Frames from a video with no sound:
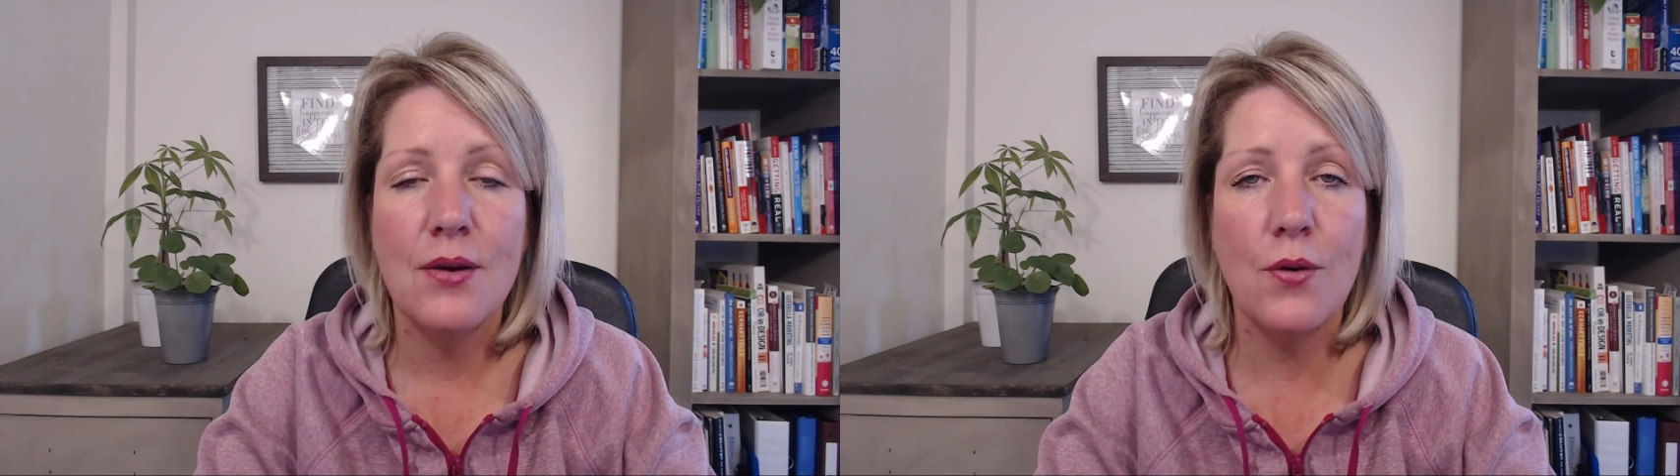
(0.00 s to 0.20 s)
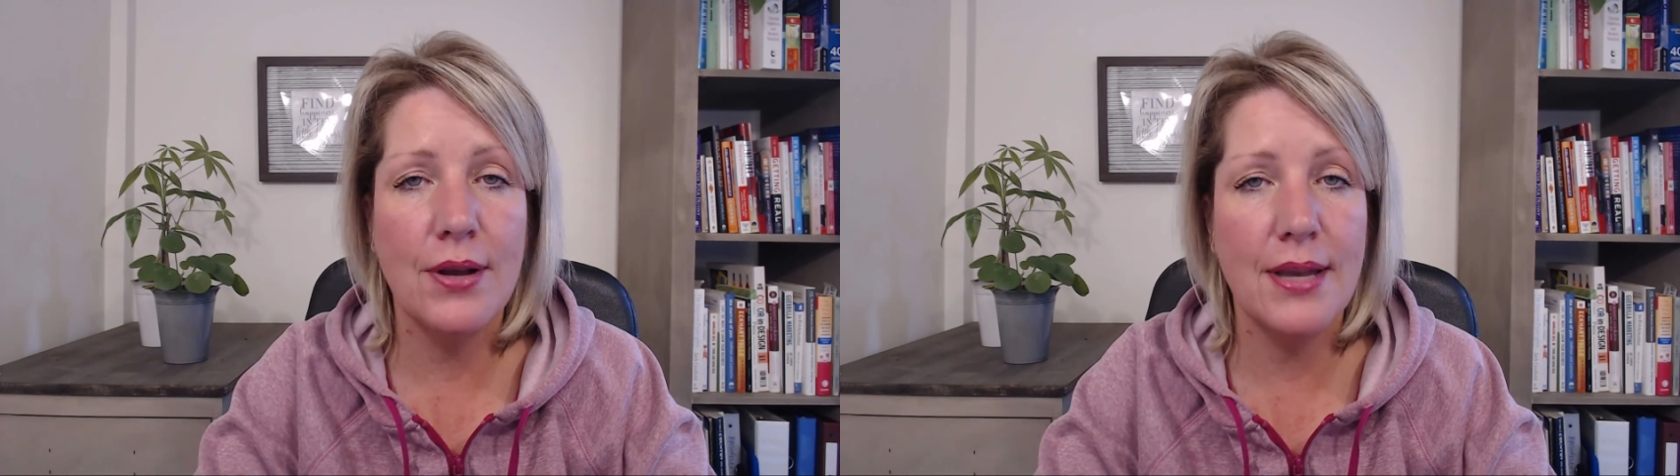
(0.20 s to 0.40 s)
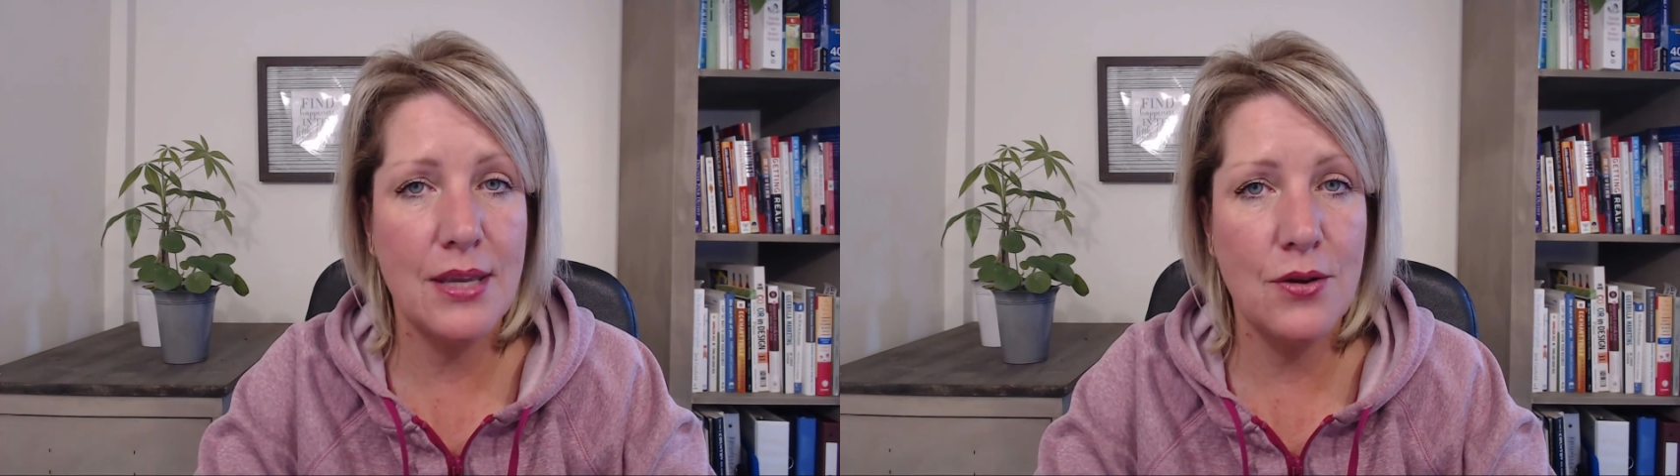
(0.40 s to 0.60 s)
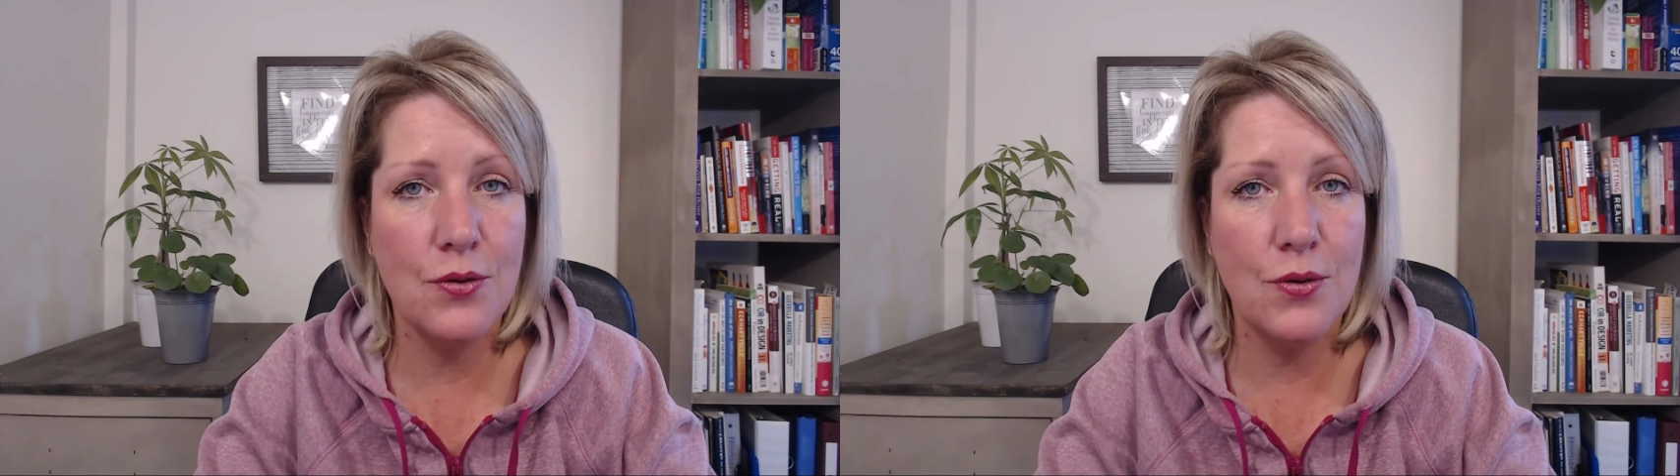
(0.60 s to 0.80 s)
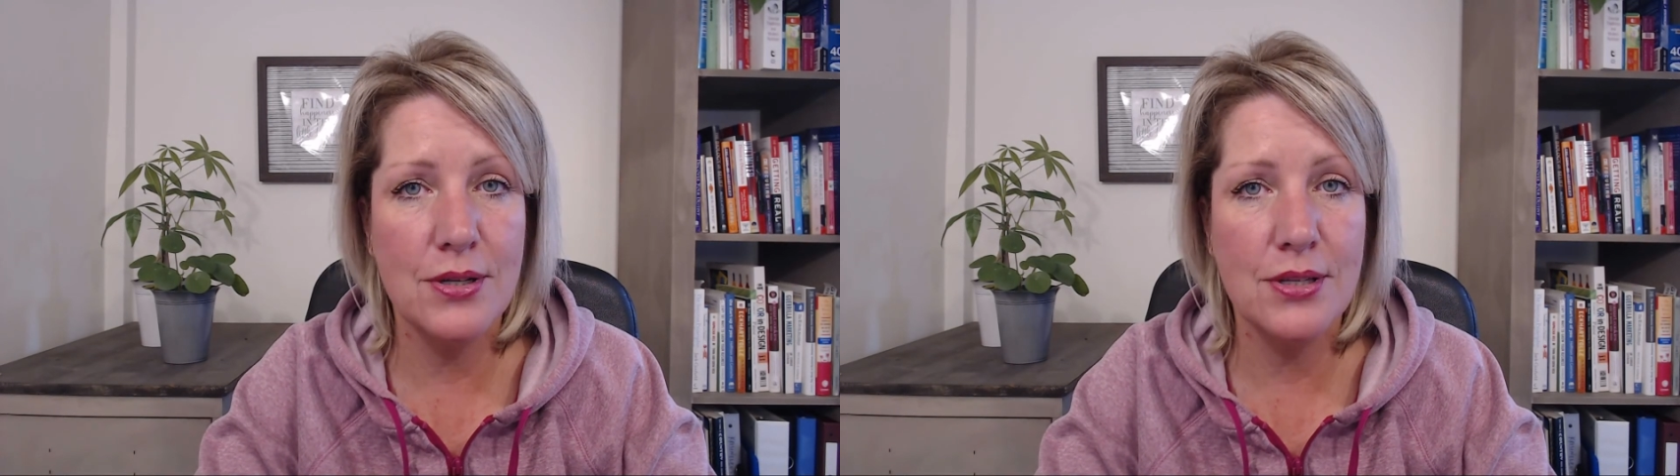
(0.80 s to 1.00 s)
or getting your
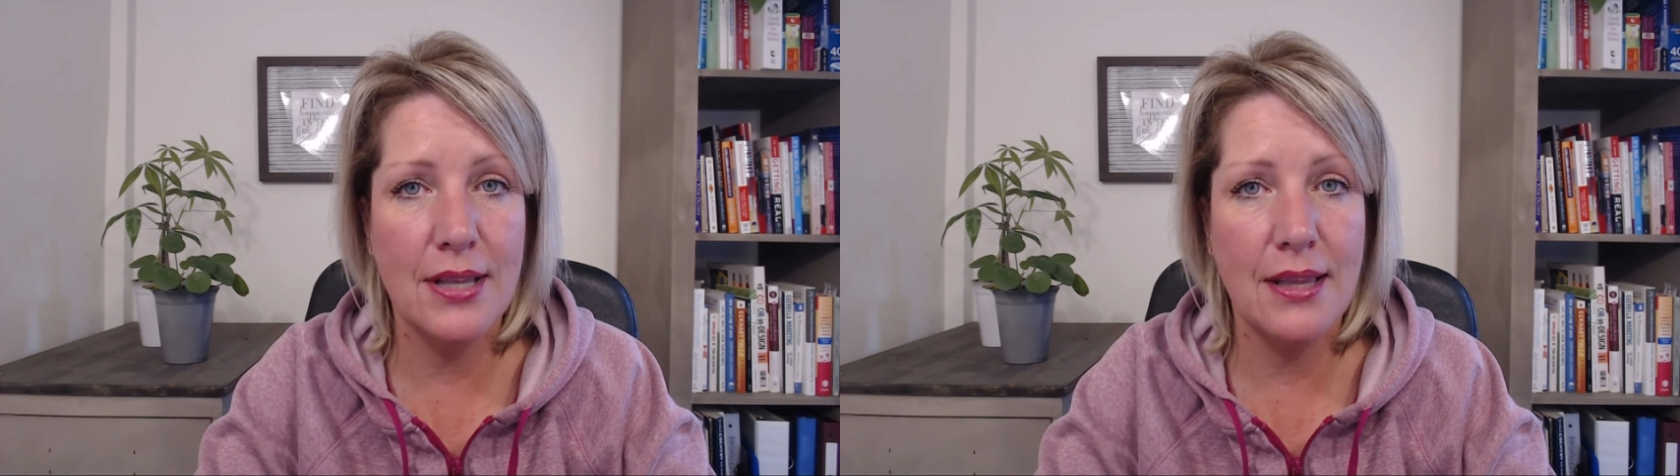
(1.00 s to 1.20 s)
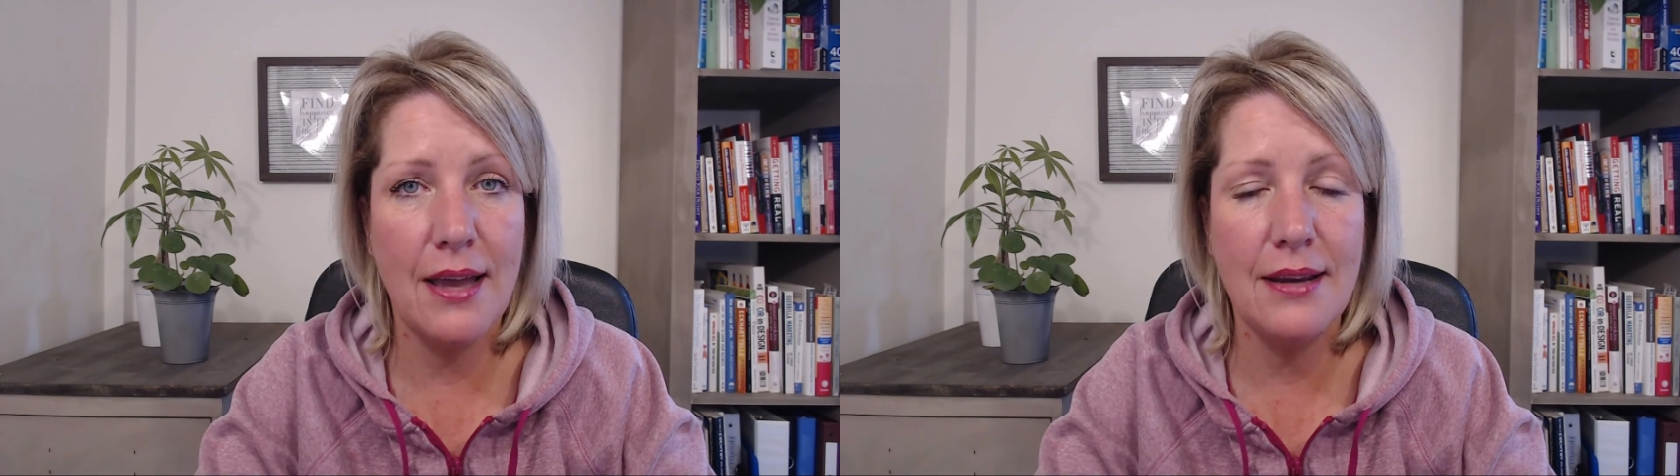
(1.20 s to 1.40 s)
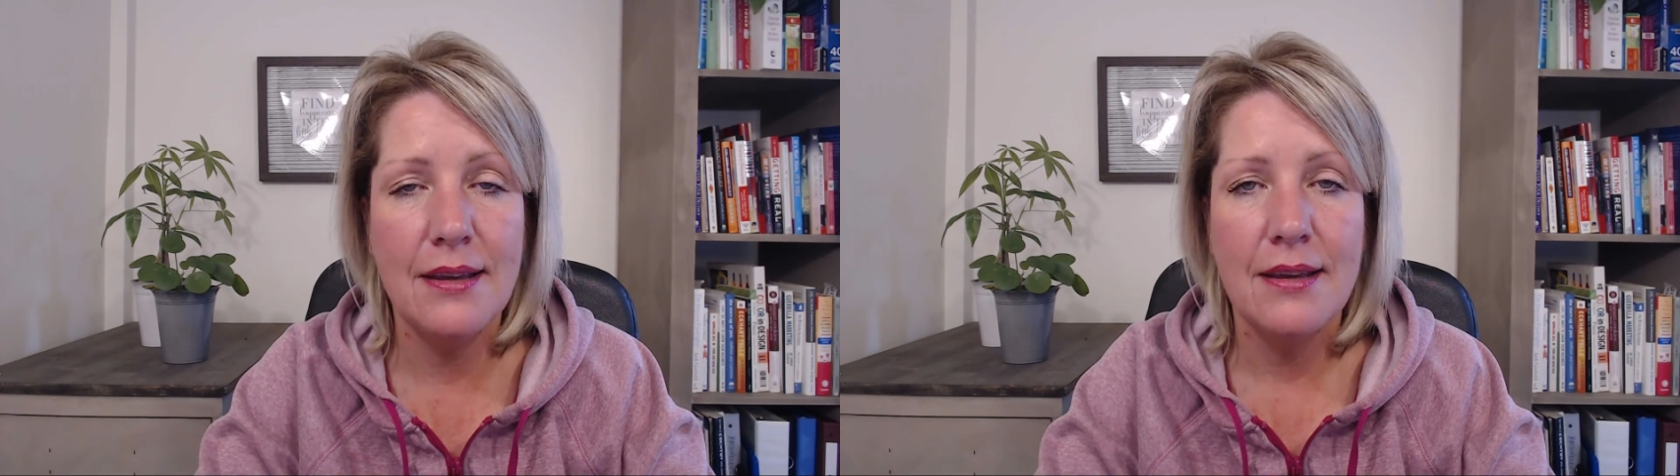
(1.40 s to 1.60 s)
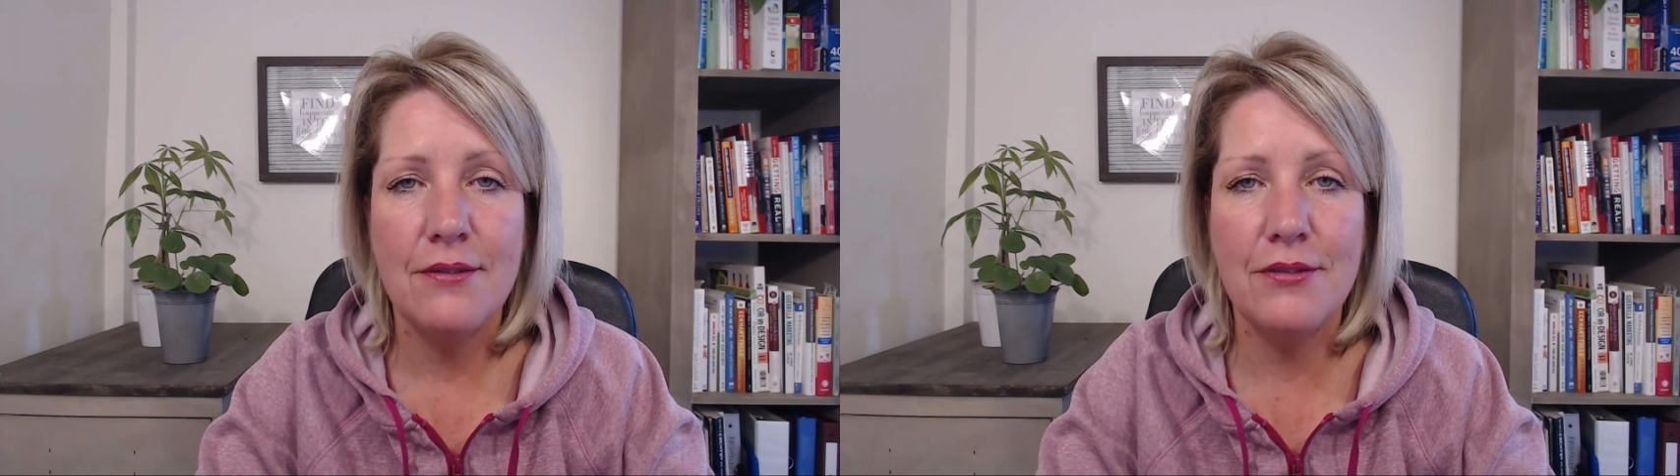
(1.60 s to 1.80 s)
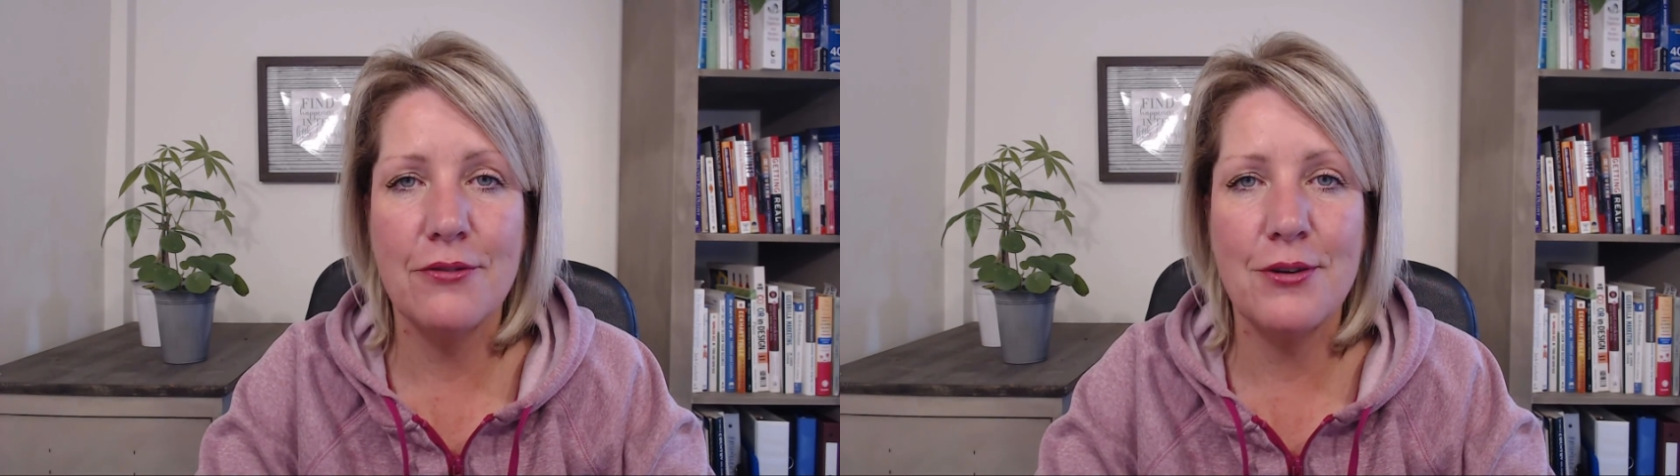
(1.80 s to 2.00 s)
course online,
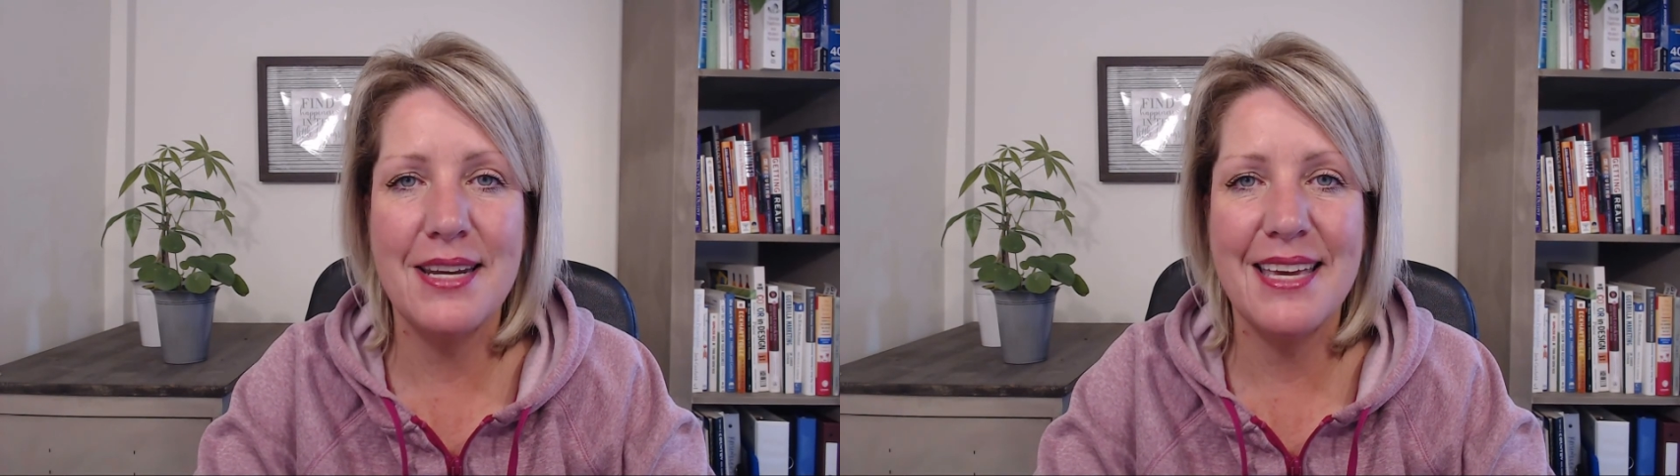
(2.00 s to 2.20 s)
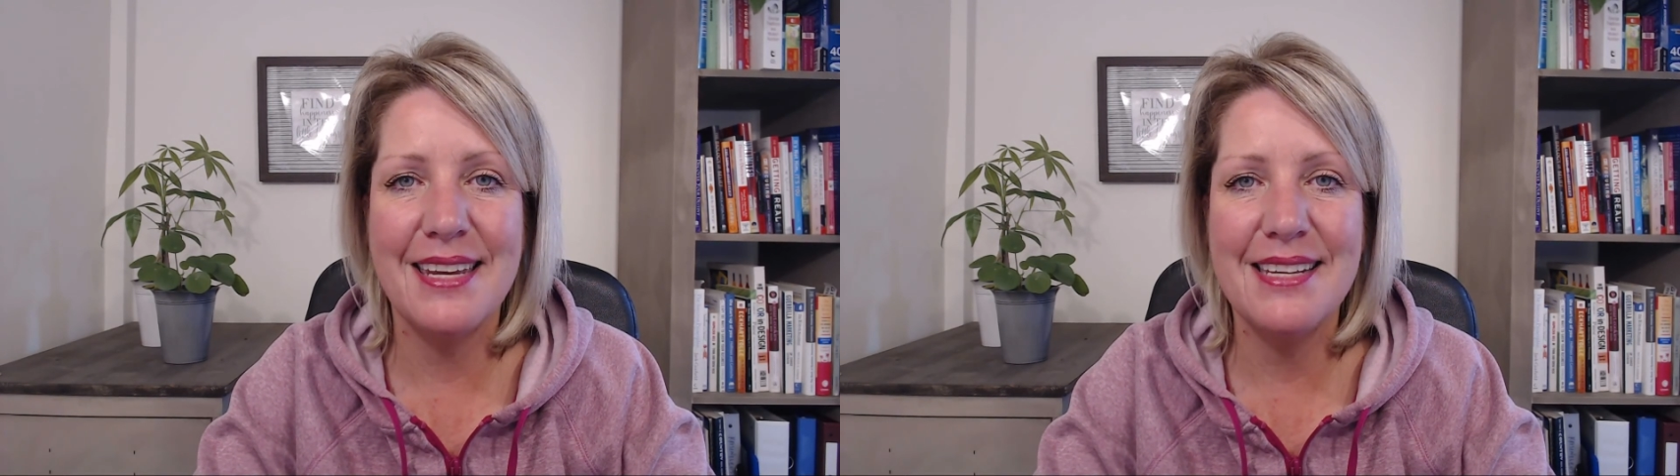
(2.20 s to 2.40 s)
feel free to get